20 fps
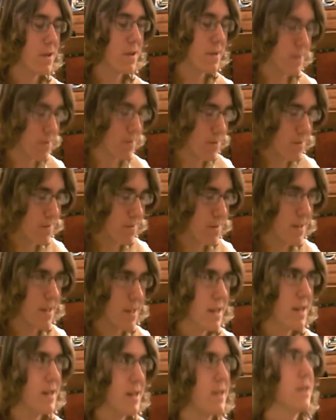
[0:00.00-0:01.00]

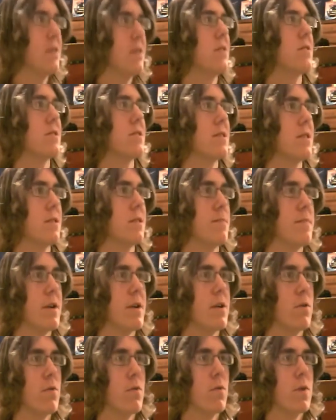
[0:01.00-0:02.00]
currently costs
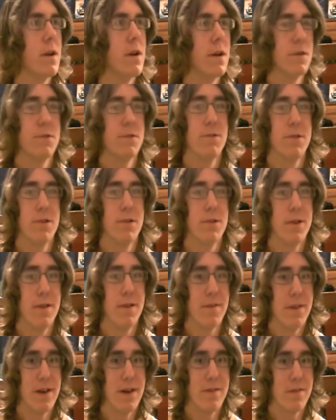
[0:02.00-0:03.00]
about
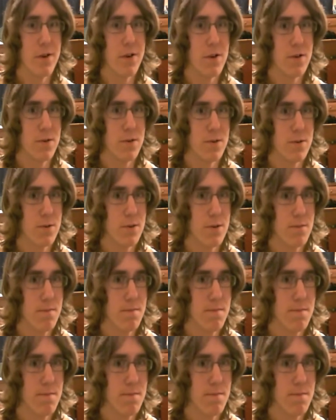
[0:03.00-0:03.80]
$135,